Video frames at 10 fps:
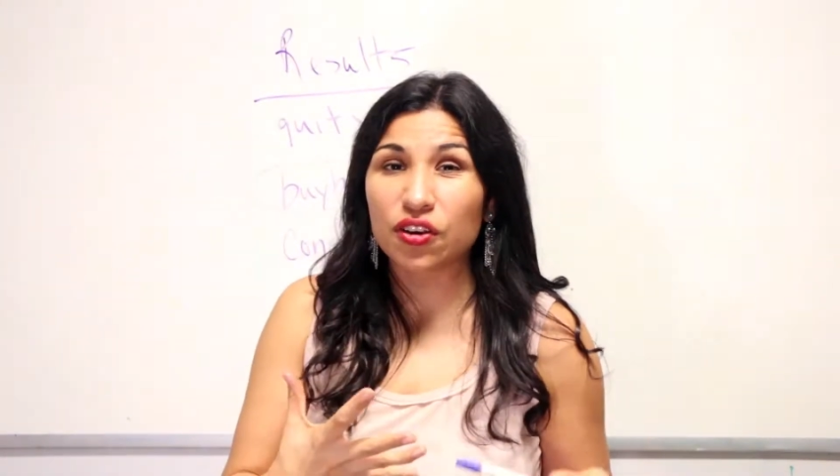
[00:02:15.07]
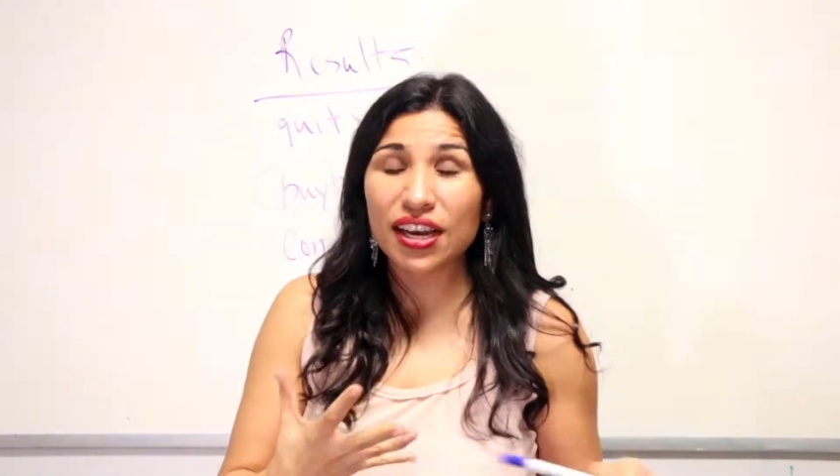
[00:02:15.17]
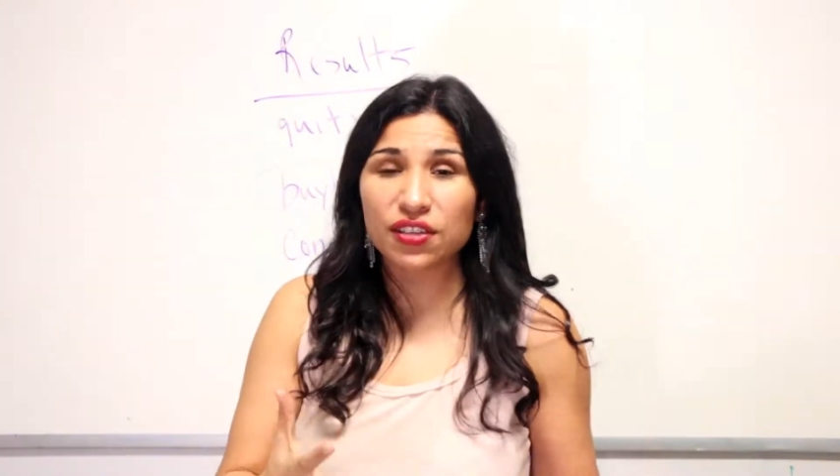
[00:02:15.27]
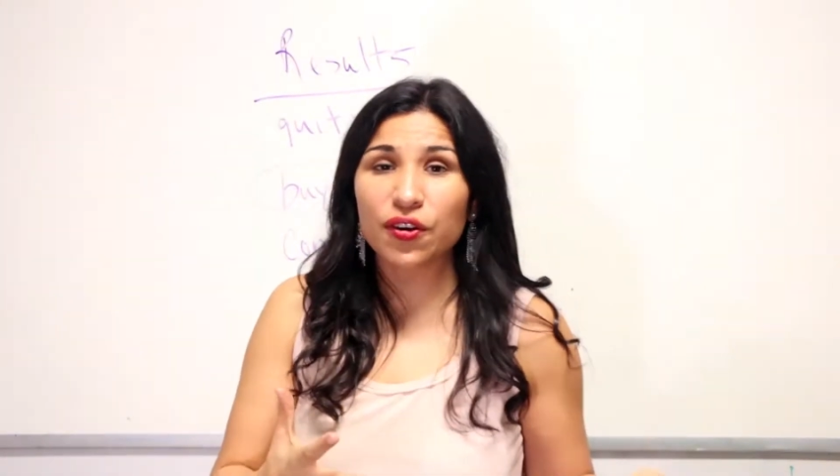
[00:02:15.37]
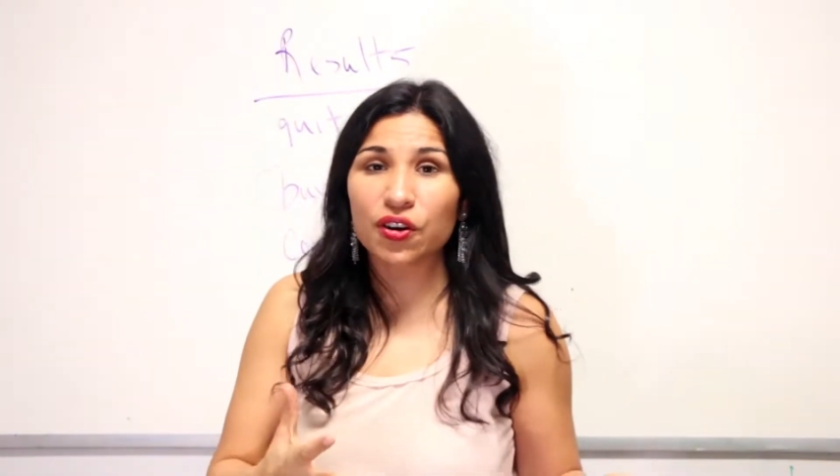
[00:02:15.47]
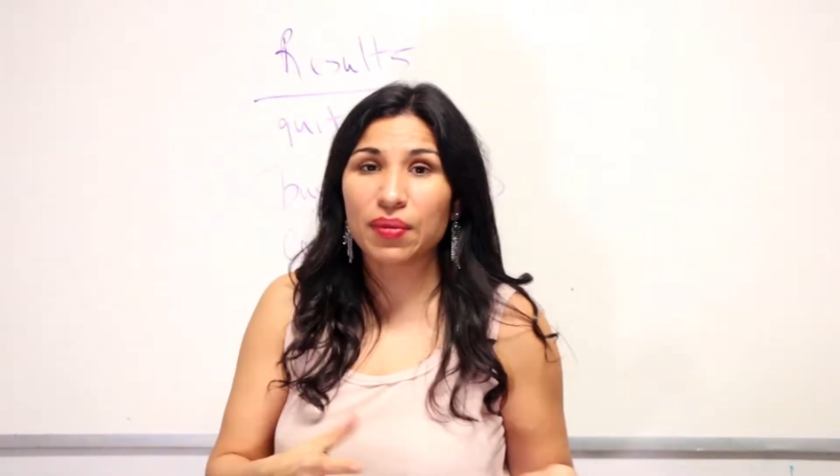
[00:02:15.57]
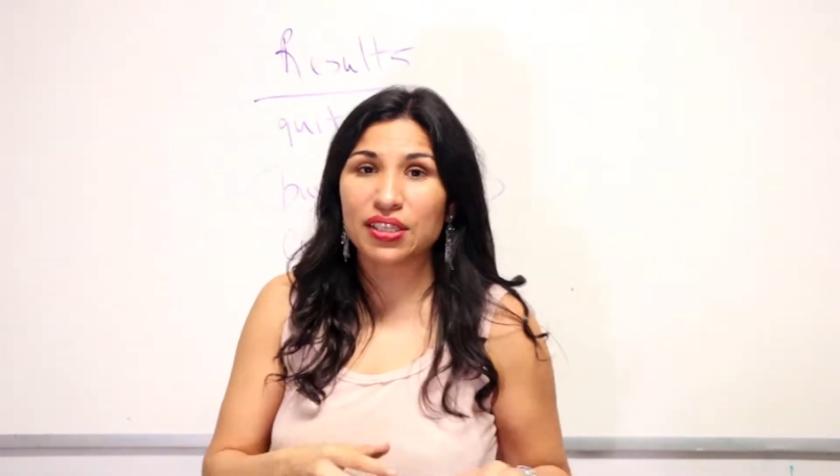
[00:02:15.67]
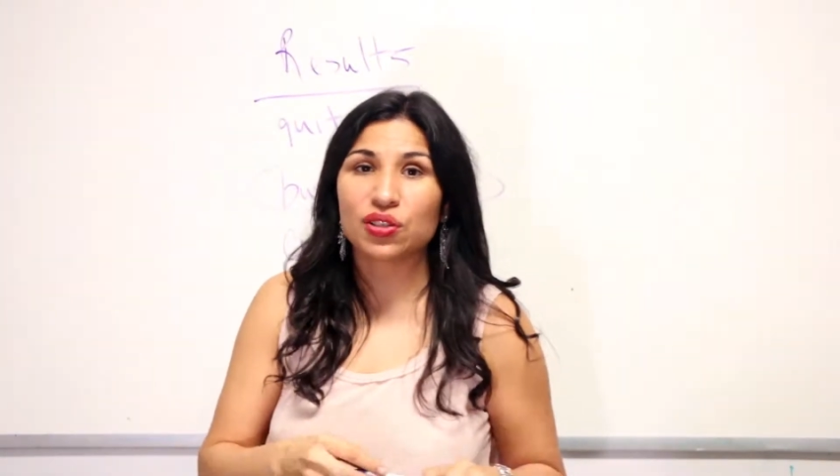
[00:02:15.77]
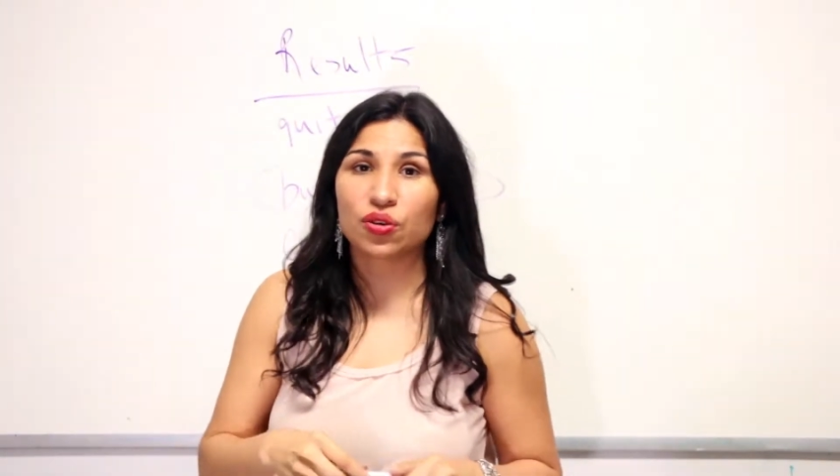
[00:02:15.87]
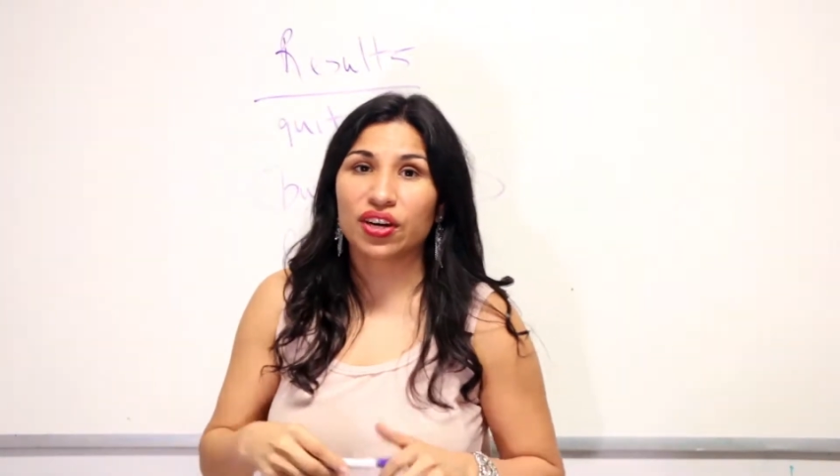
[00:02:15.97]
you guys have heard my
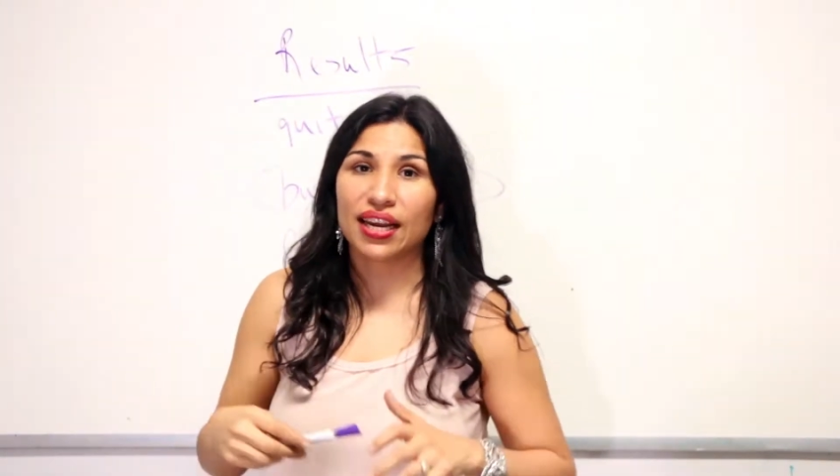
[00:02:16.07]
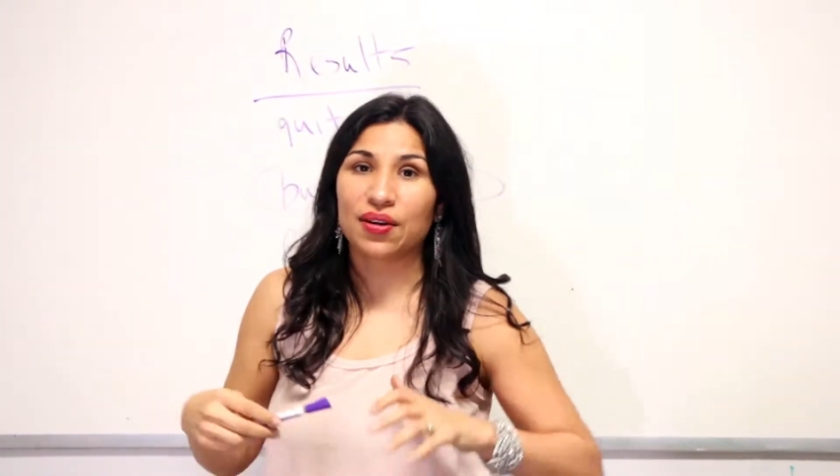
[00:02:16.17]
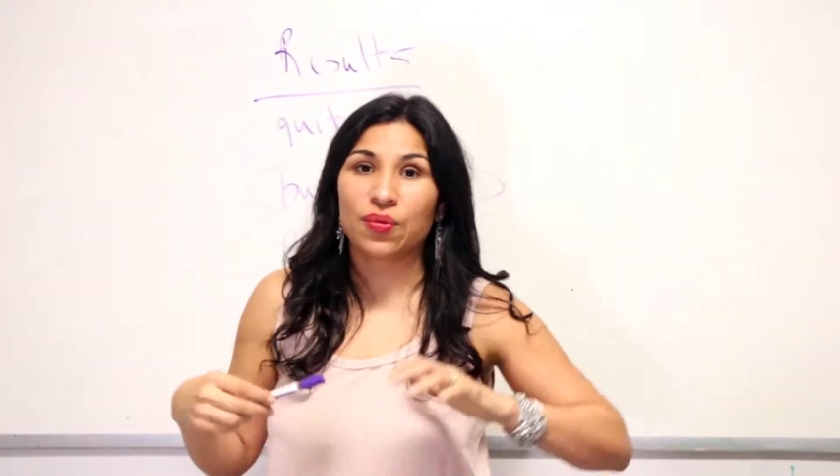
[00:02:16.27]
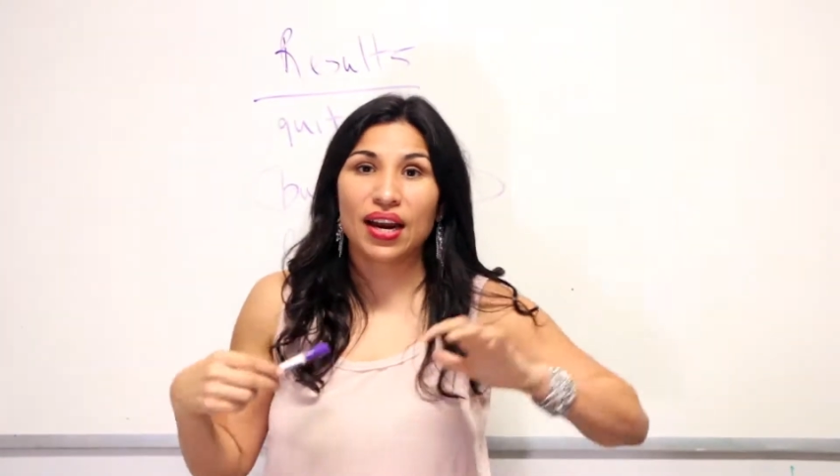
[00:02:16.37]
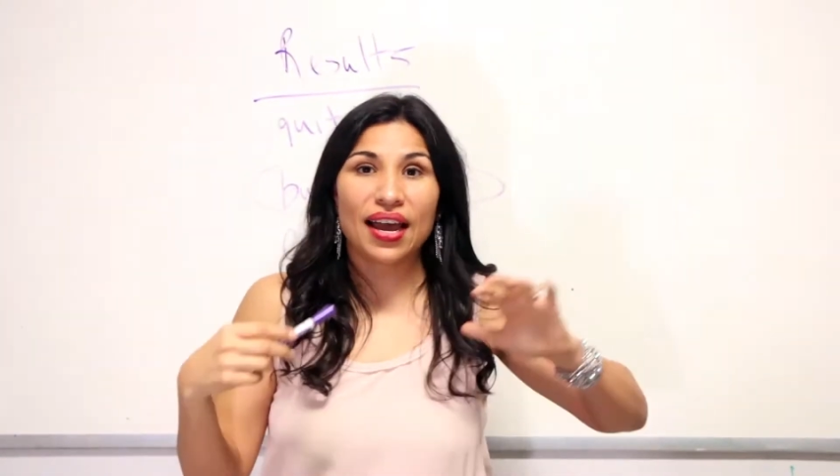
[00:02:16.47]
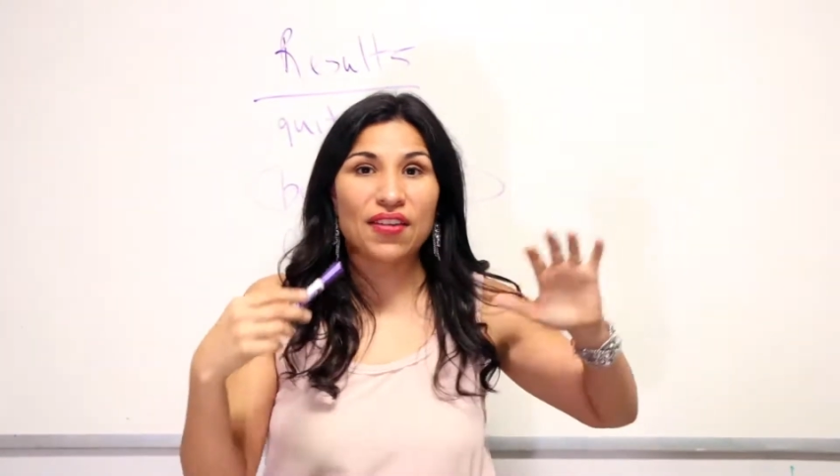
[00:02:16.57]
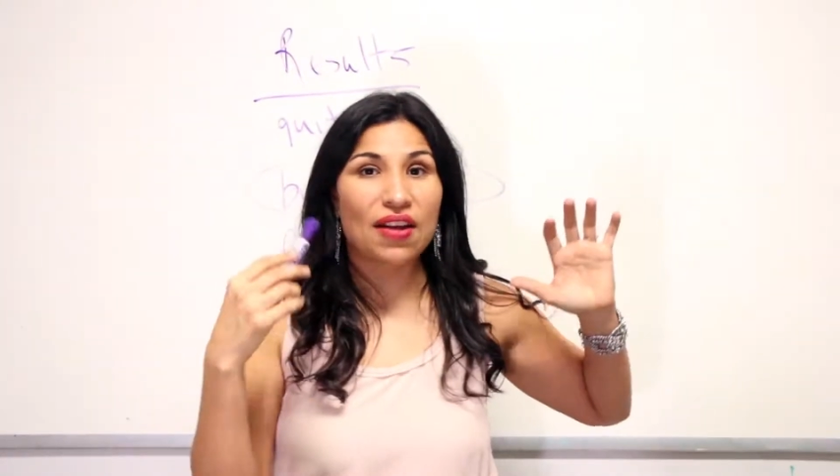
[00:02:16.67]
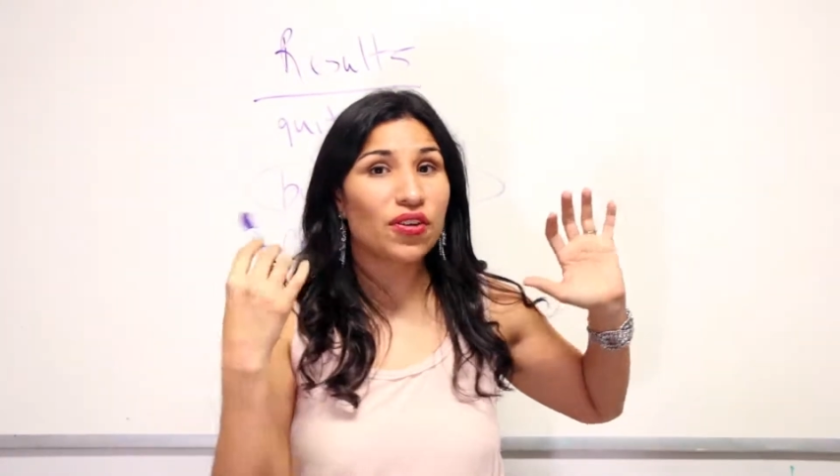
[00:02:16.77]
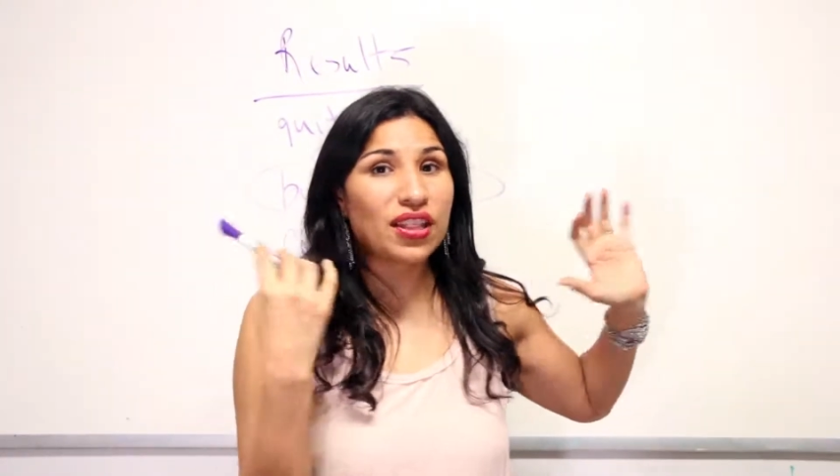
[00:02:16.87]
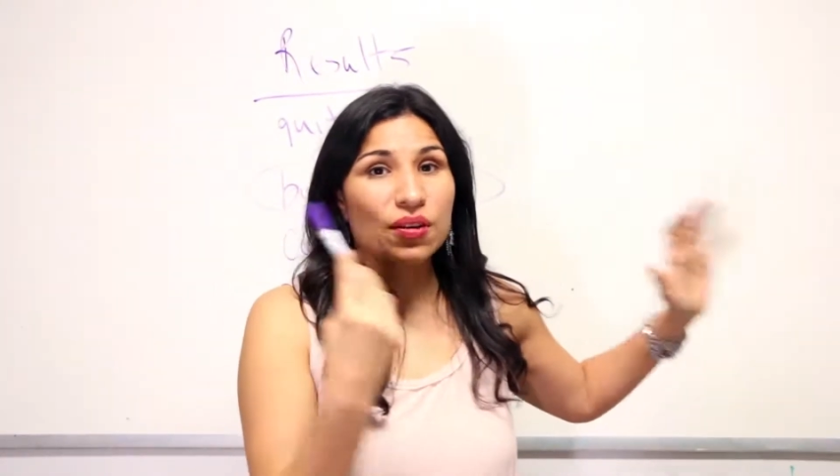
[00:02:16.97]
story and when
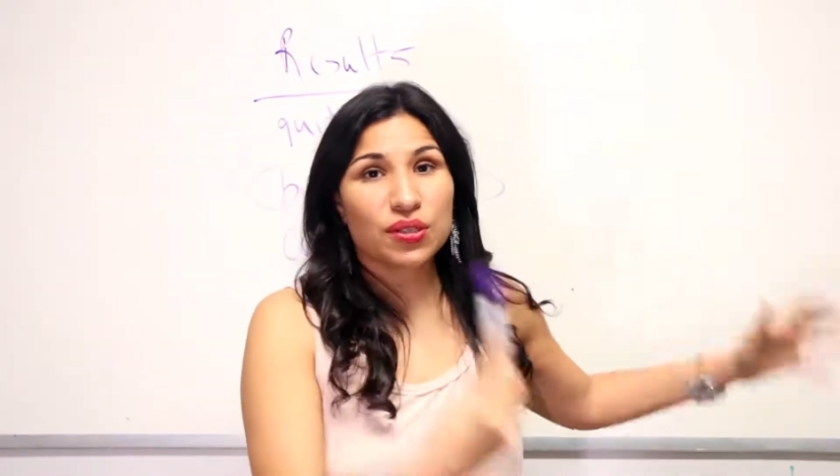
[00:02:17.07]
everything